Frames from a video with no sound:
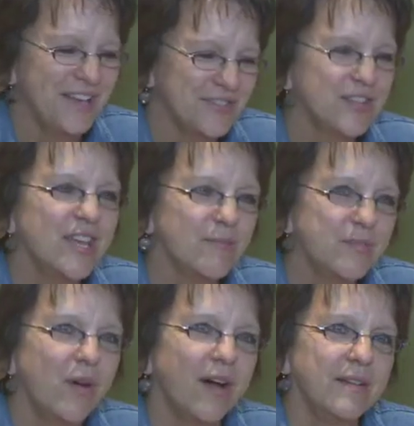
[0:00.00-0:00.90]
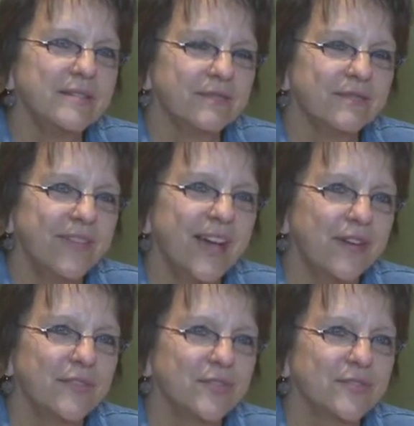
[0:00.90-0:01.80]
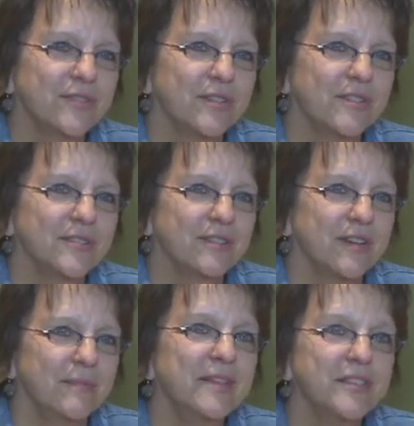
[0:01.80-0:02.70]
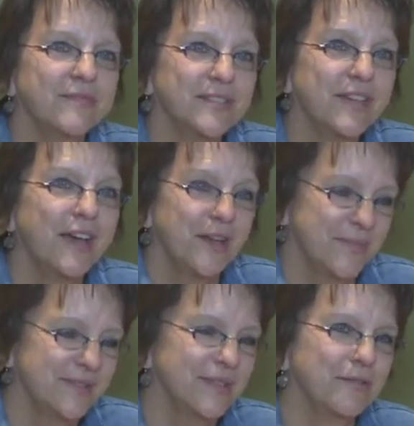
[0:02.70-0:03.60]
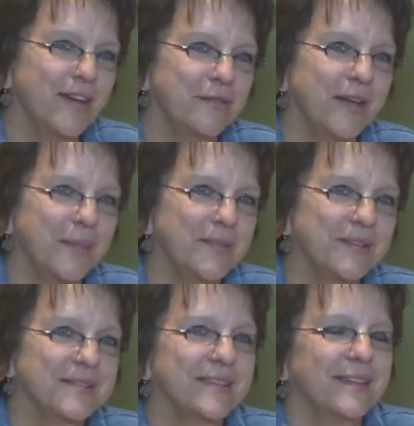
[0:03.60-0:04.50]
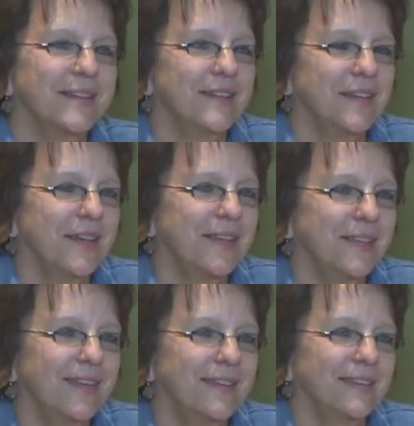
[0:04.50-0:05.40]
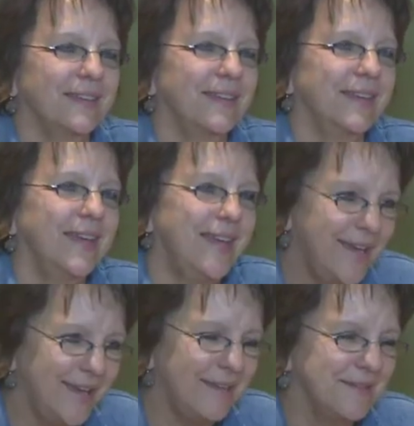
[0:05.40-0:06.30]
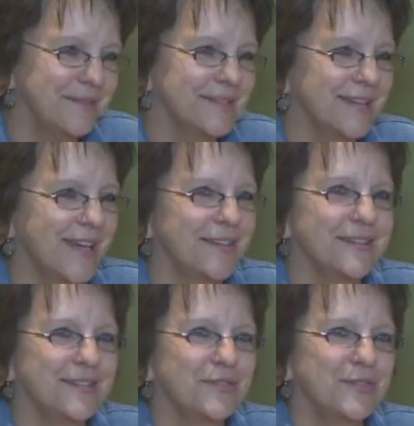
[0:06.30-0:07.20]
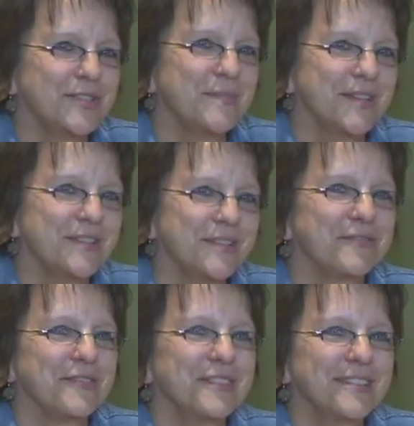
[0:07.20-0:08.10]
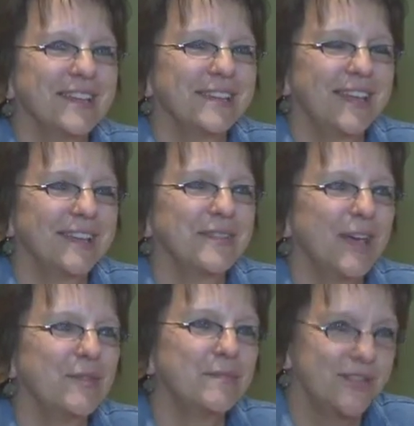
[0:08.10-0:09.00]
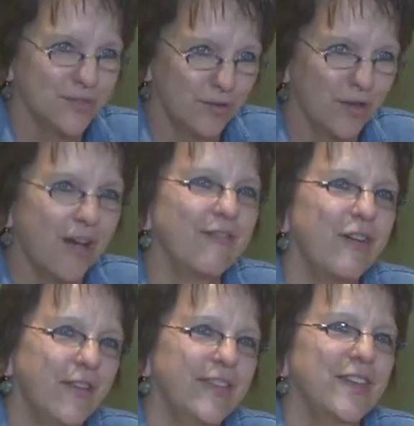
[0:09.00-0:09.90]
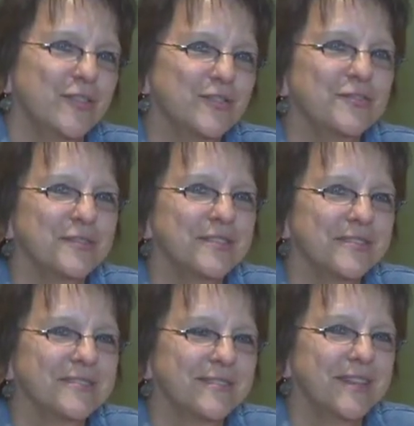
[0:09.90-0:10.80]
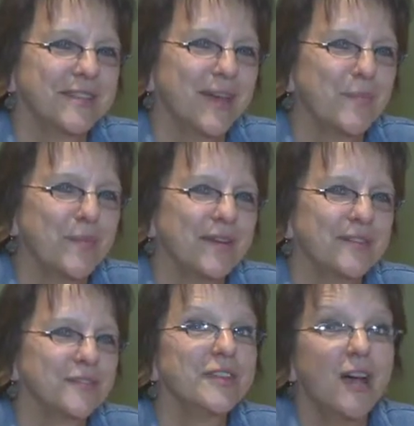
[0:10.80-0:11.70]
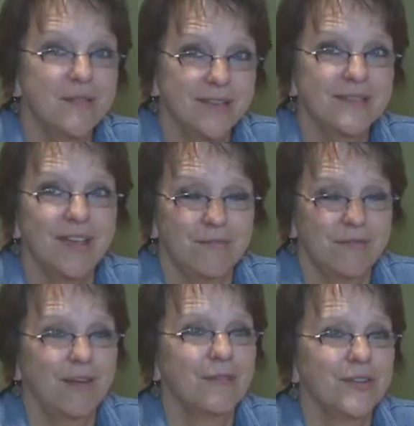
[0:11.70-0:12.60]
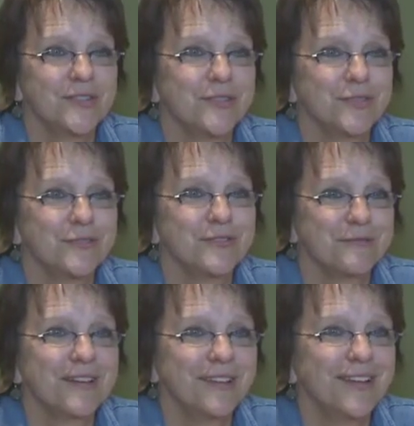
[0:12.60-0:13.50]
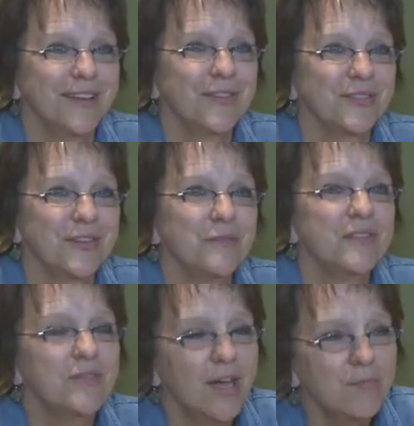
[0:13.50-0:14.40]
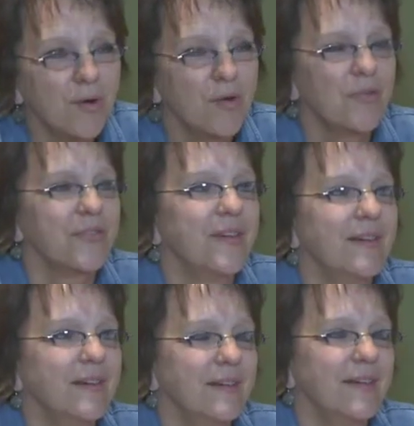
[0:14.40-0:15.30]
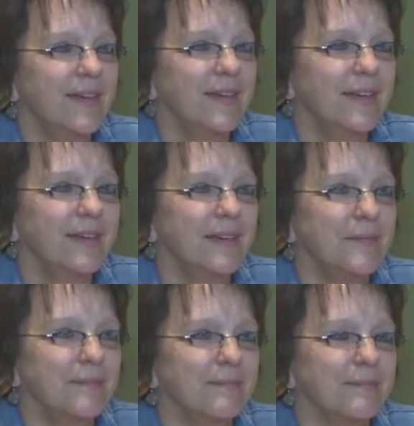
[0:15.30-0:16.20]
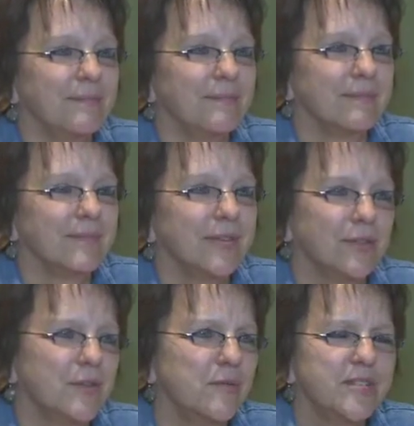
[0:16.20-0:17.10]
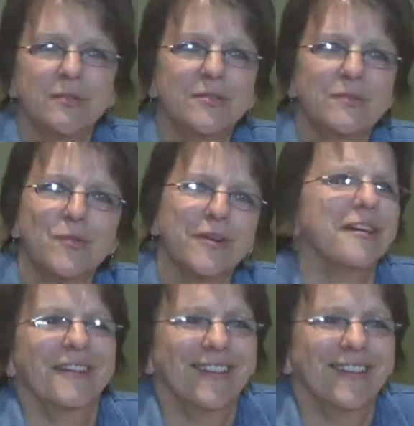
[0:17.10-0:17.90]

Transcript: So then we bought 5 other stores at different times in Grand Rapids, and then he decided to do something different, and then then we sold off all the other stores at that point, and so now we just have our original store right now. So we've done both, and I don't know which I would do more.